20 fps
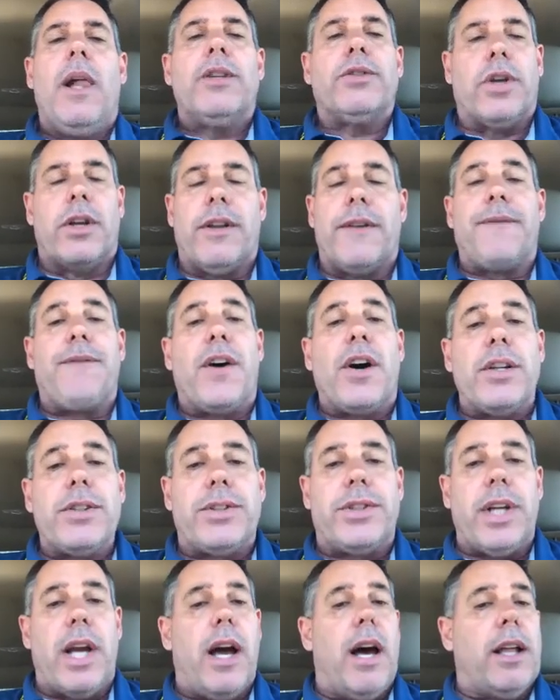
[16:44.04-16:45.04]
So the first
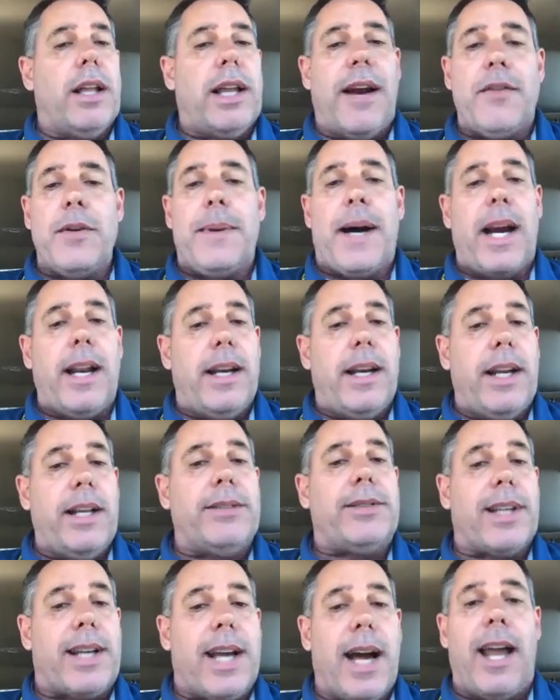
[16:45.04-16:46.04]
jail, and everybody needs
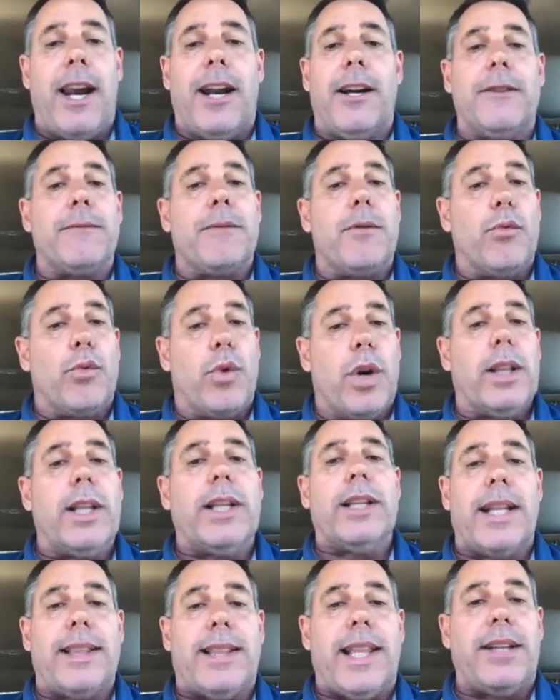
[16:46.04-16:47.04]
to kind of really
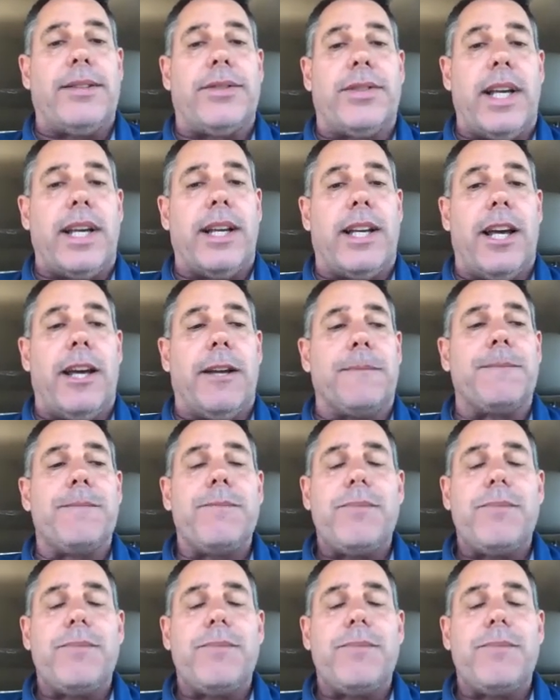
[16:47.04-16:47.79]
let that sink in,